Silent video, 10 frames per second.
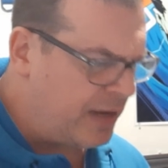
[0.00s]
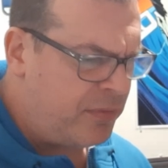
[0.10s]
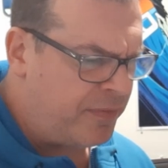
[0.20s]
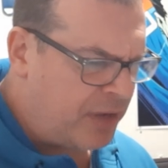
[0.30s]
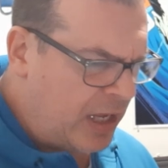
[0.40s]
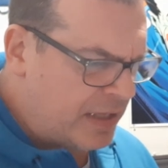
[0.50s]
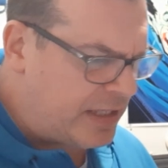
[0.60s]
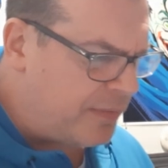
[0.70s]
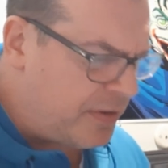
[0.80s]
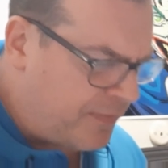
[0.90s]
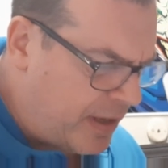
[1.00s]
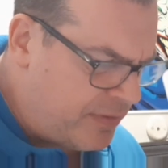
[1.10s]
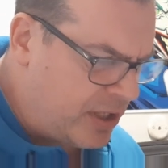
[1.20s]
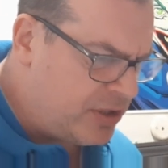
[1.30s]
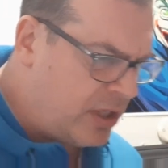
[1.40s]
Seven to
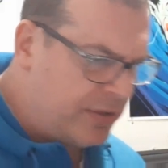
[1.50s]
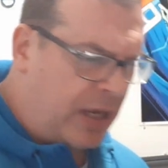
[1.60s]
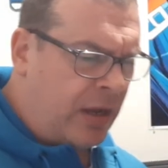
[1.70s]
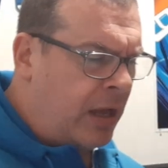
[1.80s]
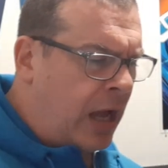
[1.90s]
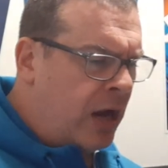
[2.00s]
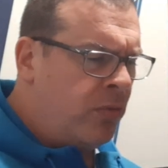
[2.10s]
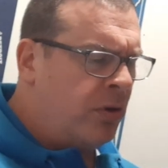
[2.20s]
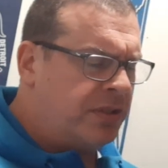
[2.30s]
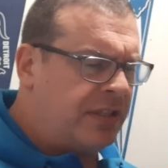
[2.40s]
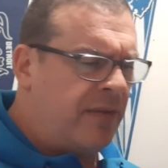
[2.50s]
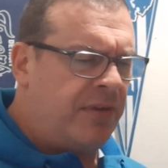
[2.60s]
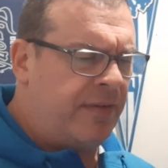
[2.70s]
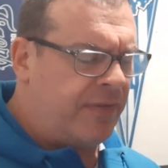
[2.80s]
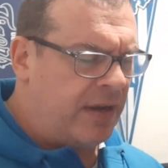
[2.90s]
five touchdowns. I wrote
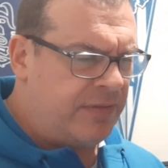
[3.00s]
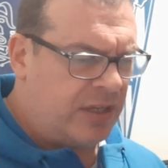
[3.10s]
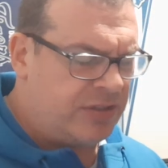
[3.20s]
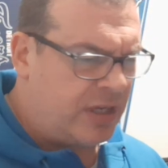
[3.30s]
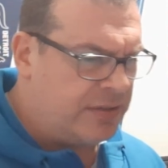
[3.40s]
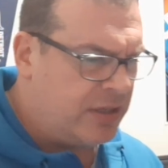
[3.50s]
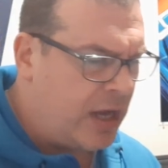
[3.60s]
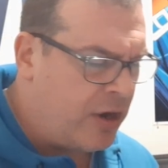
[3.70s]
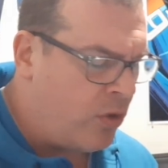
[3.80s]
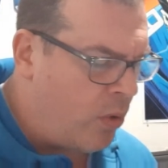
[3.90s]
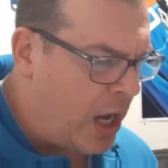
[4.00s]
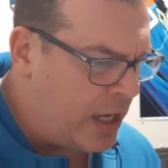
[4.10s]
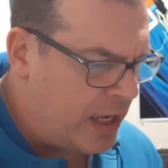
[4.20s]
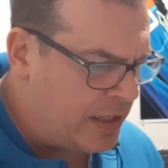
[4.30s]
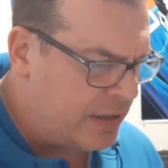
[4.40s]
seven and five touchdowns here. I don't know
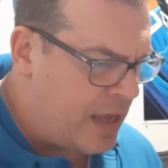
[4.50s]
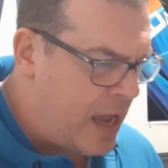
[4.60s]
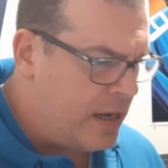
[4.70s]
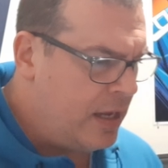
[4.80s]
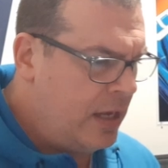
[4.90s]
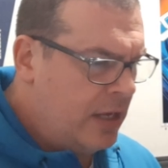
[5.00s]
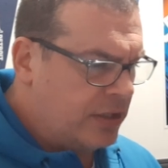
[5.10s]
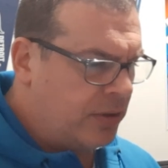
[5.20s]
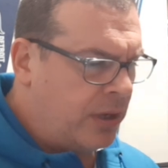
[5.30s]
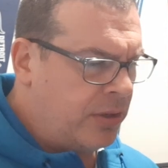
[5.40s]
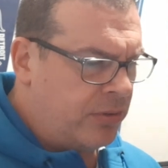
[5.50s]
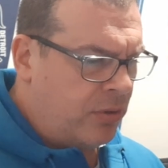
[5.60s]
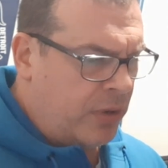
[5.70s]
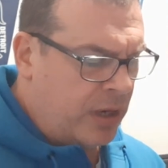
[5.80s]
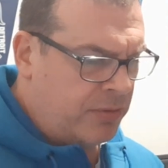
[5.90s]
why I did that. So I don't
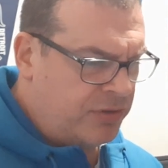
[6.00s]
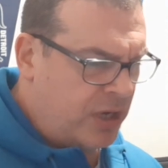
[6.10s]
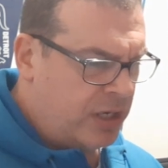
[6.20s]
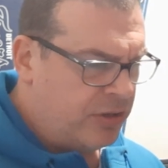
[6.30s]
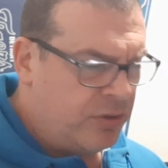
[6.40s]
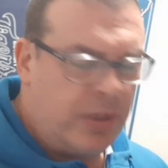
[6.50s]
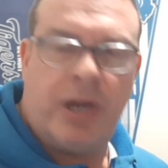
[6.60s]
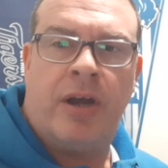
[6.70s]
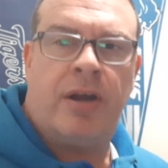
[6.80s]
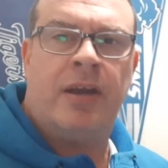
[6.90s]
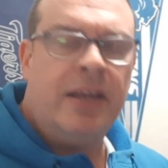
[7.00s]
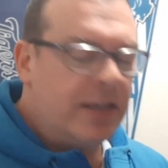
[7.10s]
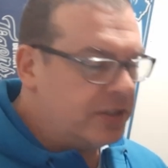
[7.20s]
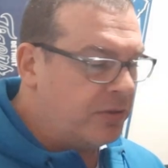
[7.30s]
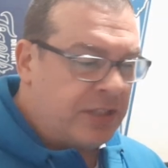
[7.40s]
know what I was trying to do here.
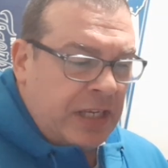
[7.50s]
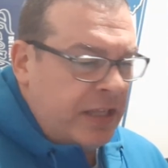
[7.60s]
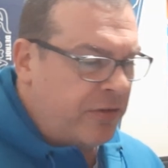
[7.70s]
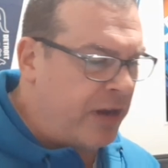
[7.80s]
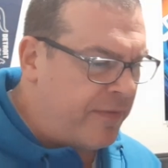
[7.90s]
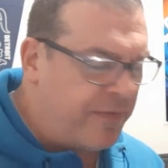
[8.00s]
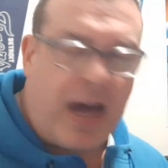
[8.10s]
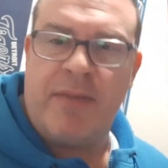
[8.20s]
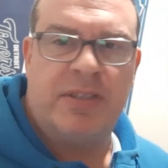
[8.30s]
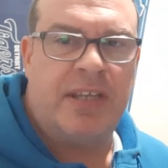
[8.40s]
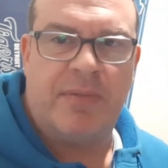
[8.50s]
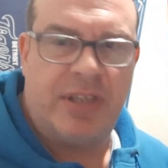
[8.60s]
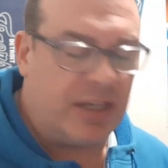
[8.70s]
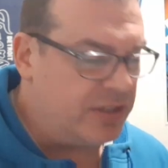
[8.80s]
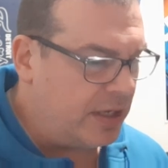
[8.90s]
So see, he either had five or seven
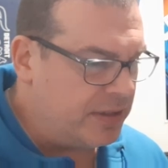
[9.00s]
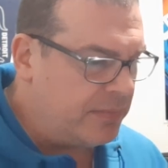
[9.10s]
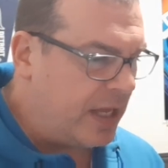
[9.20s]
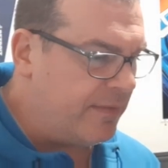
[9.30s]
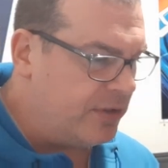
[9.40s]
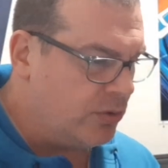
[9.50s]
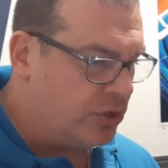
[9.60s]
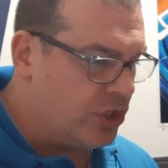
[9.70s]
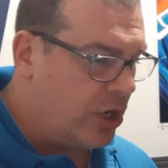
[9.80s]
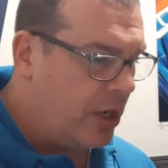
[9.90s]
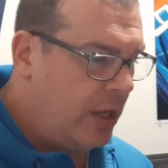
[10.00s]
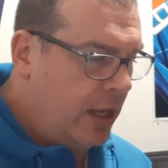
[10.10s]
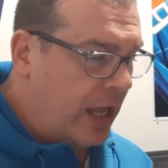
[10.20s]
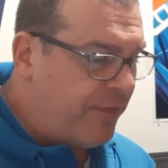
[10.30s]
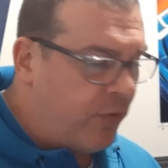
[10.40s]
touchdowns. I'm not even too sure.
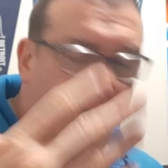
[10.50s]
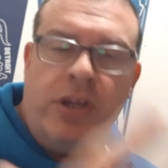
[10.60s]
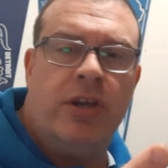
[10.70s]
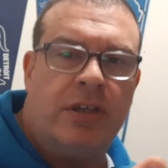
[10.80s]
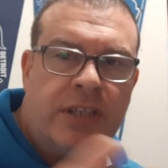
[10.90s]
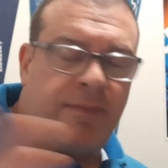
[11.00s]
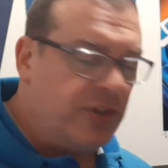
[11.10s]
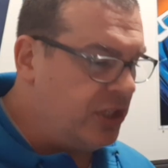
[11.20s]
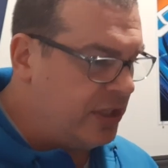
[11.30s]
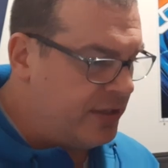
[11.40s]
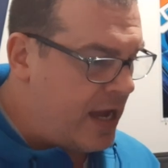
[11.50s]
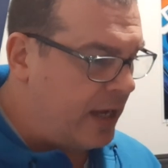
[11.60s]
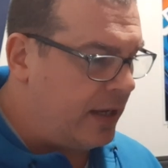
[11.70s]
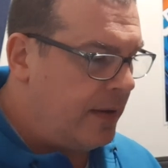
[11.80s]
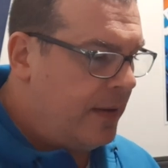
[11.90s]
4 years at Virginia
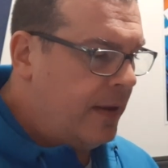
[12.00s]
Tech.